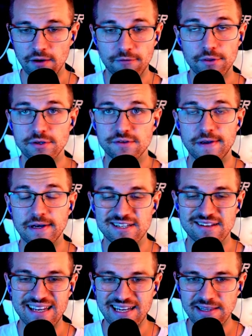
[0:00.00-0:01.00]
For those of you guys
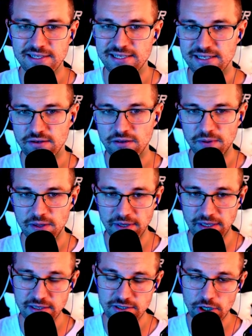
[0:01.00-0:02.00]
who didn't get the test on the
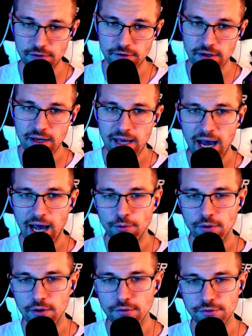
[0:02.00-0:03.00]
PvE server, I will
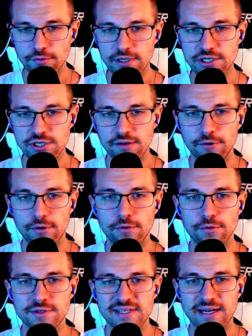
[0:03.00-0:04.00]
go through each of the
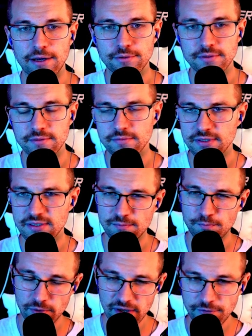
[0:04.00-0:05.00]
verticals and I will
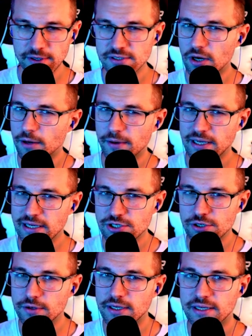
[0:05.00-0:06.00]
briefly talk about each
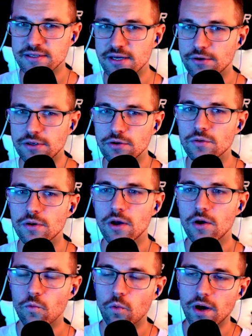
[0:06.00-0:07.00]
unit and tell you
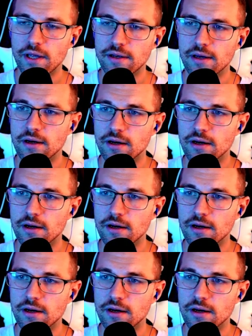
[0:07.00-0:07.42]
what